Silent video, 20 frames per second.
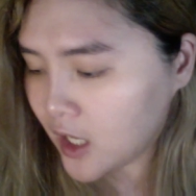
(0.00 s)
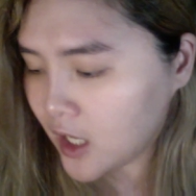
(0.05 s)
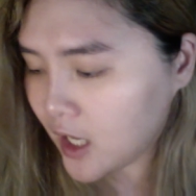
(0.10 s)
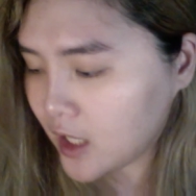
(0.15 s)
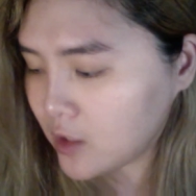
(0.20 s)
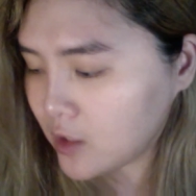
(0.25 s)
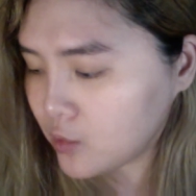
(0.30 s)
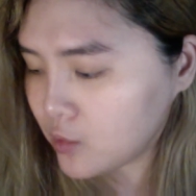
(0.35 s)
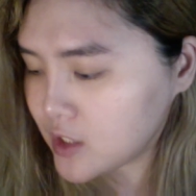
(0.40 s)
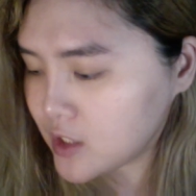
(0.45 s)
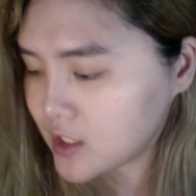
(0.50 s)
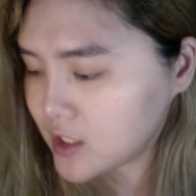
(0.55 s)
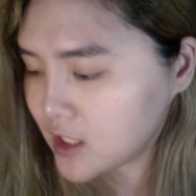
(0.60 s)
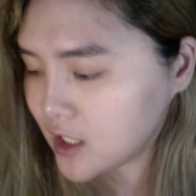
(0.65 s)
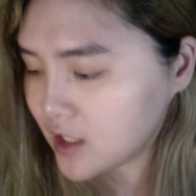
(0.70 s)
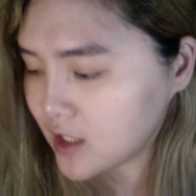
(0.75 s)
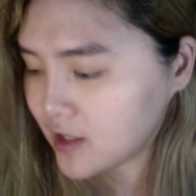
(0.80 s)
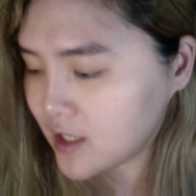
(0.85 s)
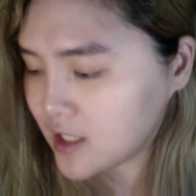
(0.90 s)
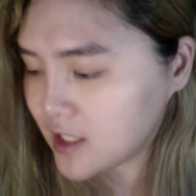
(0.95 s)
And we
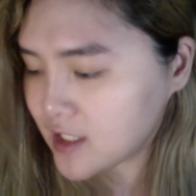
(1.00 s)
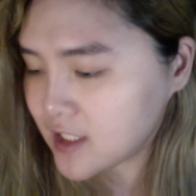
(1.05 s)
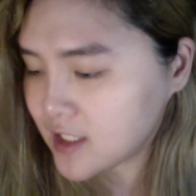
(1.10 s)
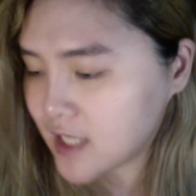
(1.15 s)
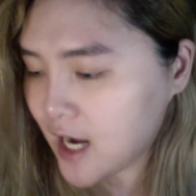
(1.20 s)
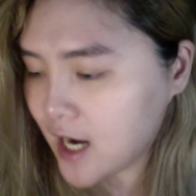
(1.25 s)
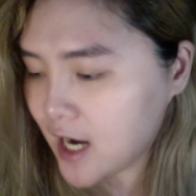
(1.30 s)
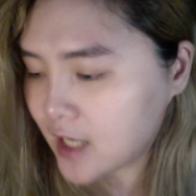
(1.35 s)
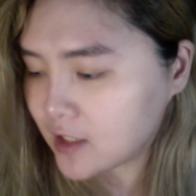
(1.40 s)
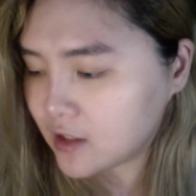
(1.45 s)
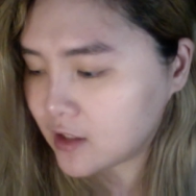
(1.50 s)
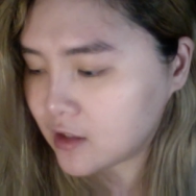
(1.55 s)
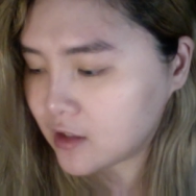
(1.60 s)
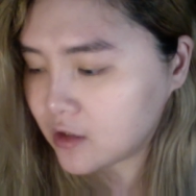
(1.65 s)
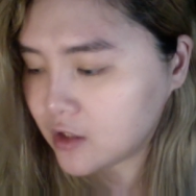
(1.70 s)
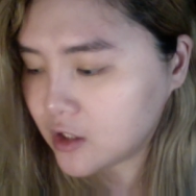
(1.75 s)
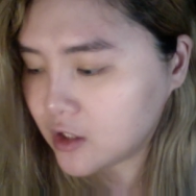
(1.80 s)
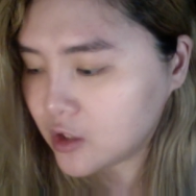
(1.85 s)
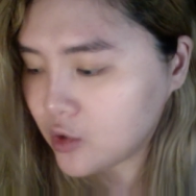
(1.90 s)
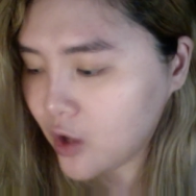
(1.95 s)
see this, that
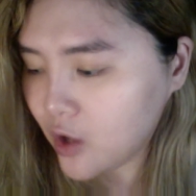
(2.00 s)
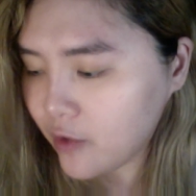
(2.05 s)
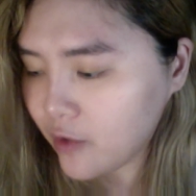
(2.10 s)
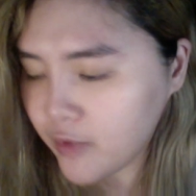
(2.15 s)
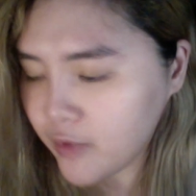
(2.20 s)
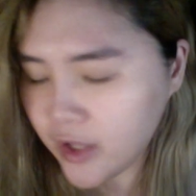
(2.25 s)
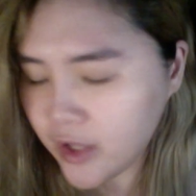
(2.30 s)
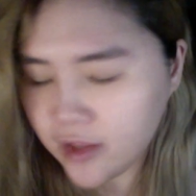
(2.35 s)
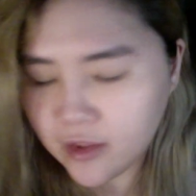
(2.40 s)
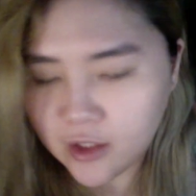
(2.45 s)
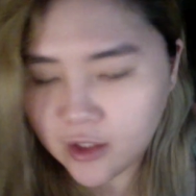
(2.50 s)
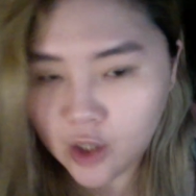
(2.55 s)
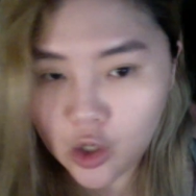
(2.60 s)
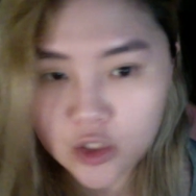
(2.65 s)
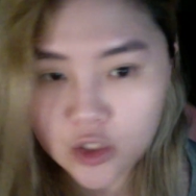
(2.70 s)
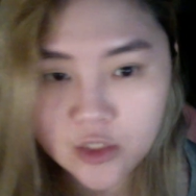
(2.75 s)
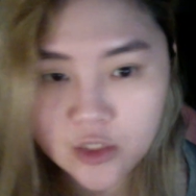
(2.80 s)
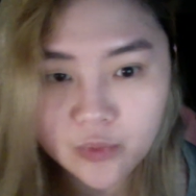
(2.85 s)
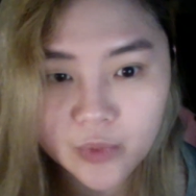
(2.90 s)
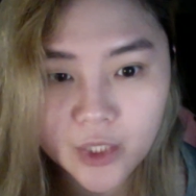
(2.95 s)
you have been
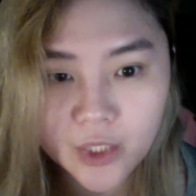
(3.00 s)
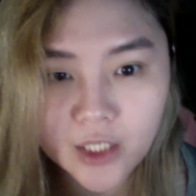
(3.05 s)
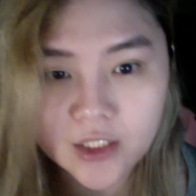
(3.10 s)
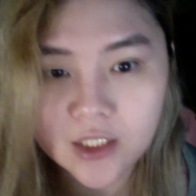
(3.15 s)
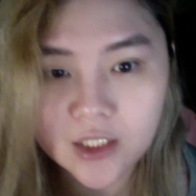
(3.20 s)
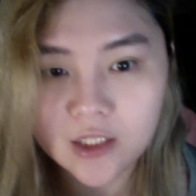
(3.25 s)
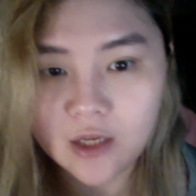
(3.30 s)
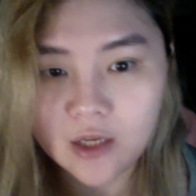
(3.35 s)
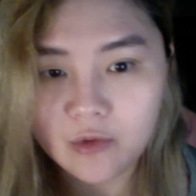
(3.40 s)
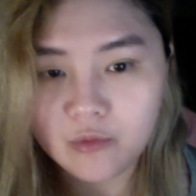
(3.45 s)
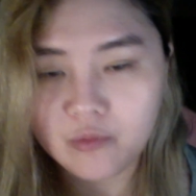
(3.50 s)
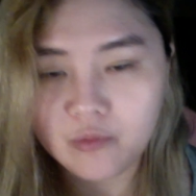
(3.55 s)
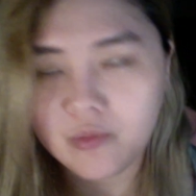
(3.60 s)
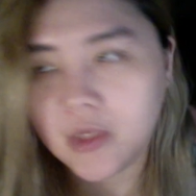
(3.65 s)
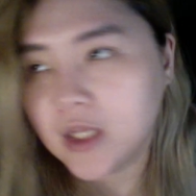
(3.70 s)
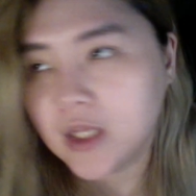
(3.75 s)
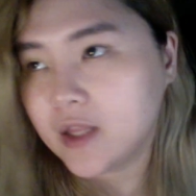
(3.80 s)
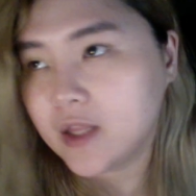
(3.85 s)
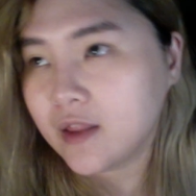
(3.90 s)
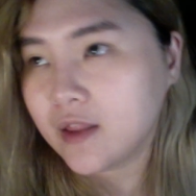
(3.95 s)
contemplating and
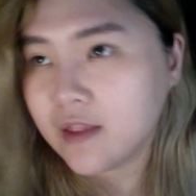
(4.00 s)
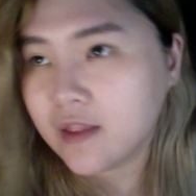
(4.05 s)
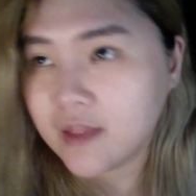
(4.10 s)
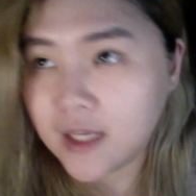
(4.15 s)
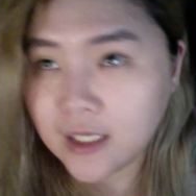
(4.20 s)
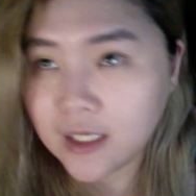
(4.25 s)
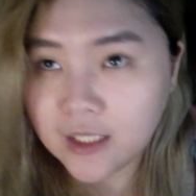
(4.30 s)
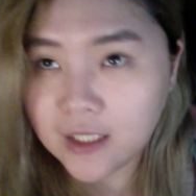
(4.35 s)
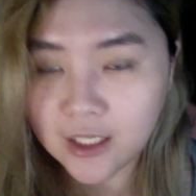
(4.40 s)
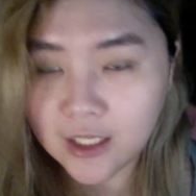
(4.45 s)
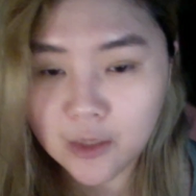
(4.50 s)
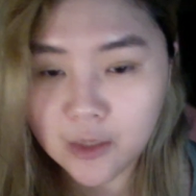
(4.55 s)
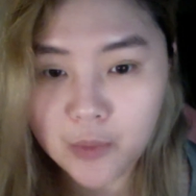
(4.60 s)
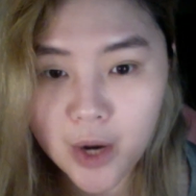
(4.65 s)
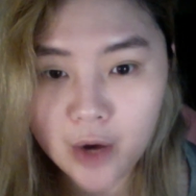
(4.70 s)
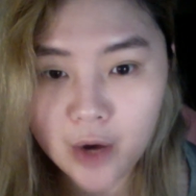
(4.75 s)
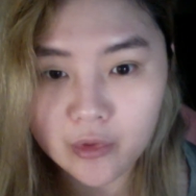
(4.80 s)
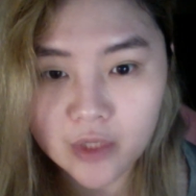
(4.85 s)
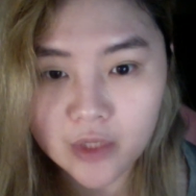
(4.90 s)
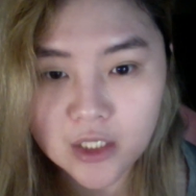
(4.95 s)
been thinking
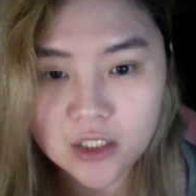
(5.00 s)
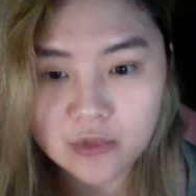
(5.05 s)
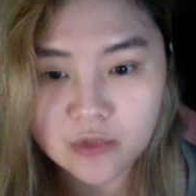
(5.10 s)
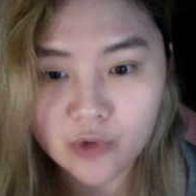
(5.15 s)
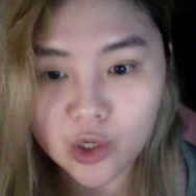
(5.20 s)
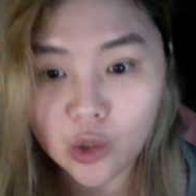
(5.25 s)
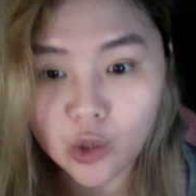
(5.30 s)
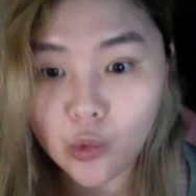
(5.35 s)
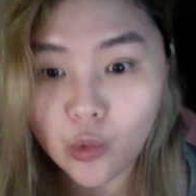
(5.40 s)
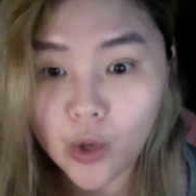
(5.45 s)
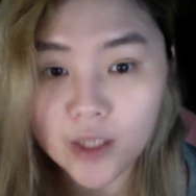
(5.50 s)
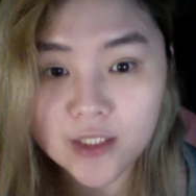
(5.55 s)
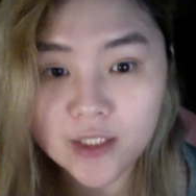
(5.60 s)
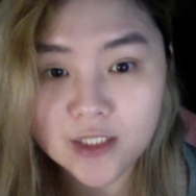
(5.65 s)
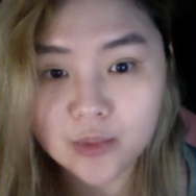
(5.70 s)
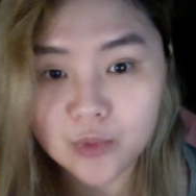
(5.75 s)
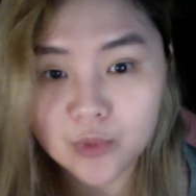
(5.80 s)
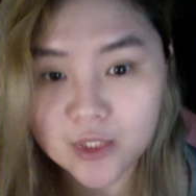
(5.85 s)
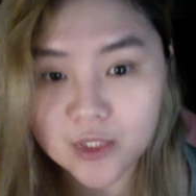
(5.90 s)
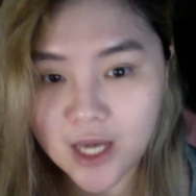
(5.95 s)
about this for quite
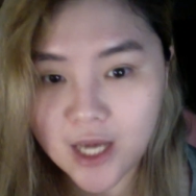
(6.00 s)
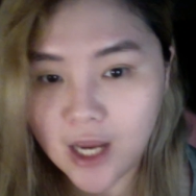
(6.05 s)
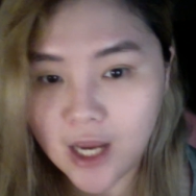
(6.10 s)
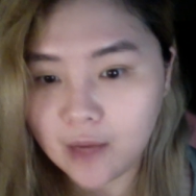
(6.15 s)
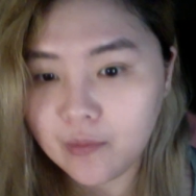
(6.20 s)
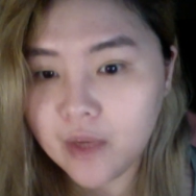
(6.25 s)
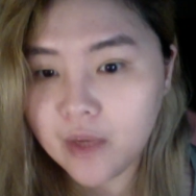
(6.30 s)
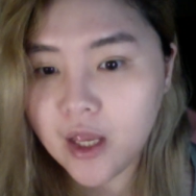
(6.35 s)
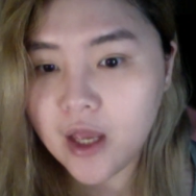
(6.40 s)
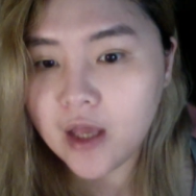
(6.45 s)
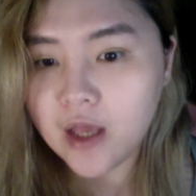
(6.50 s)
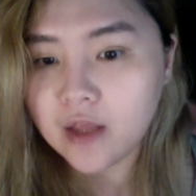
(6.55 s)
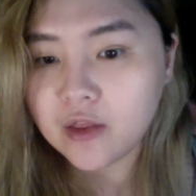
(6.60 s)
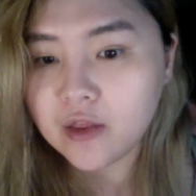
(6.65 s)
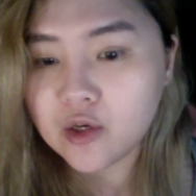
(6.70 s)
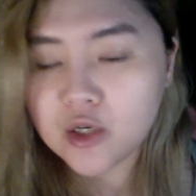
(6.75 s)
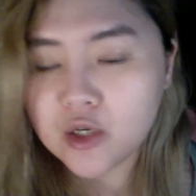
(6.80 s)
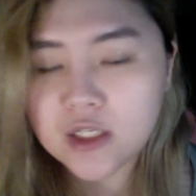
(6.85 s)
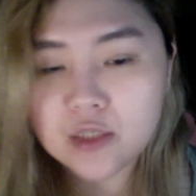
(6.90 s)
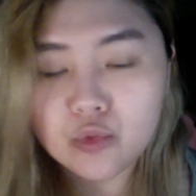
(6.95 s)
some time.
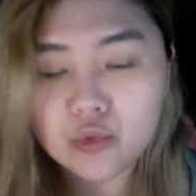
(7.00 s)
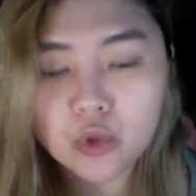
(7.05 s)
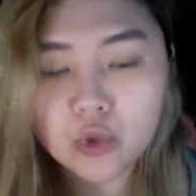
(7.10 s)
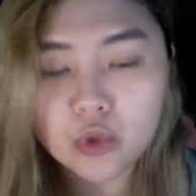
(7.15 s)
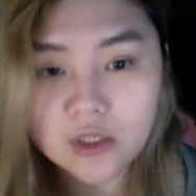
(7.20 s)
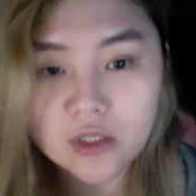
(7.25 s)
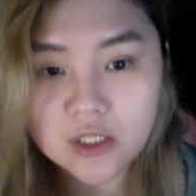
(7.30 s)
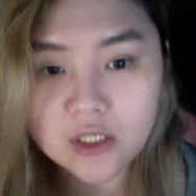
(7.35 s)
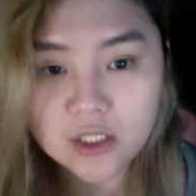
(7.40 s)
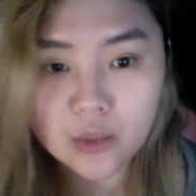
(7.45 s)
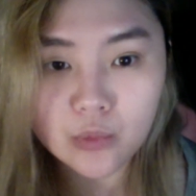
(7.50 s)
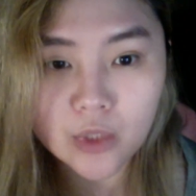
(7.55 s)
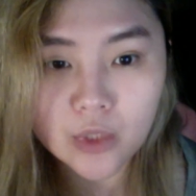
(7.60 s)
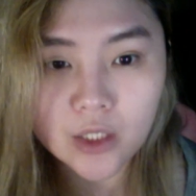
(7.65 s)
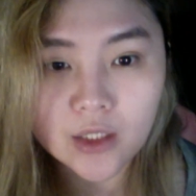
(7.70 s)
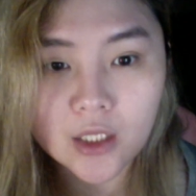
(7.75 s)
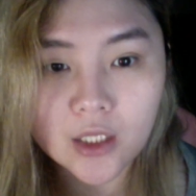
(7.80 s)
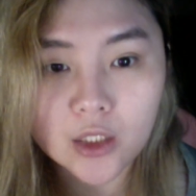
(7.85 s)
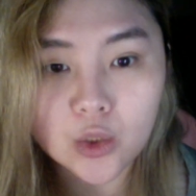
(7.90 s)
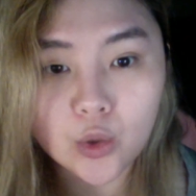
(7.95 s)
There is really
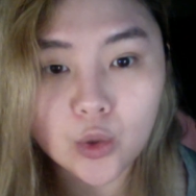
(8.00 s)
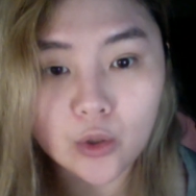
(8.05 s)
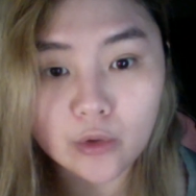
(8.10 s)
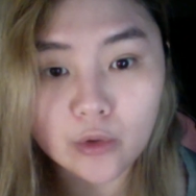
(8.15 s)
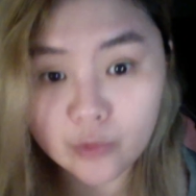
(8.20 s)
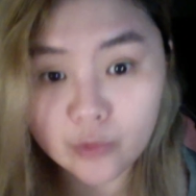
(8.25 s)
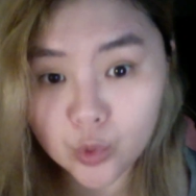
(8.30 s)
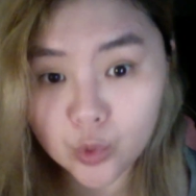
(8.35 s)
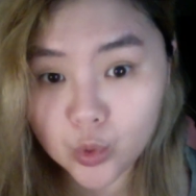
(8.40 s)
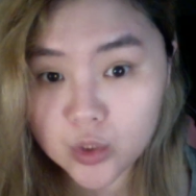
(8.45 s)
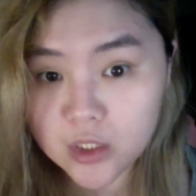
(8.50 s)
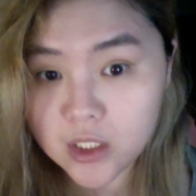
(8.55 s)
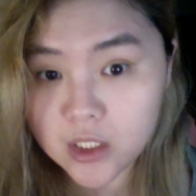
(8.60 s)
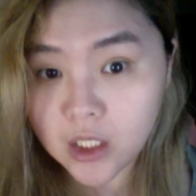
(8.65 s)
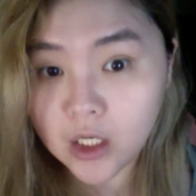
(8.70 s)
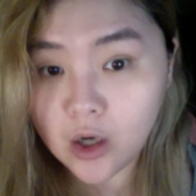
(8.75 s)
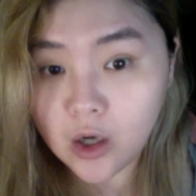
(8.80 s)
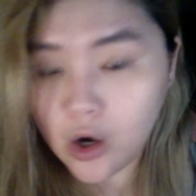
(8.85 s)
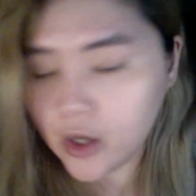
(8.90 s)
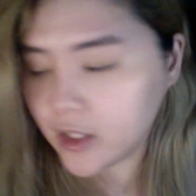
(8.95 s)
something that you're
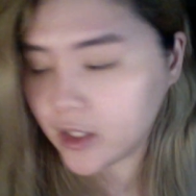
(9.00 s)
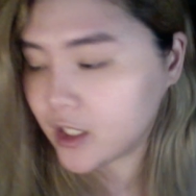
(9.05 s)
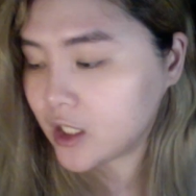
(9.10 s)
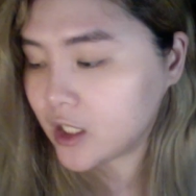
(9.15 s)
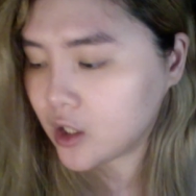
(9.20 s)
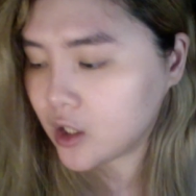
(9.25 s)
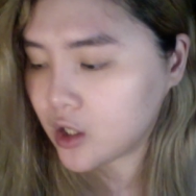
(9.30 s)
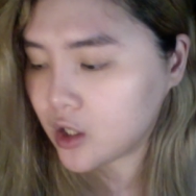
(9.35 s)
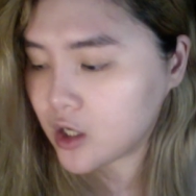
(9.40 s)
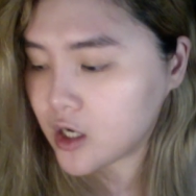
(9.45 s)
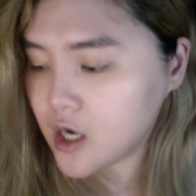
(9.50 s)
focusing on here.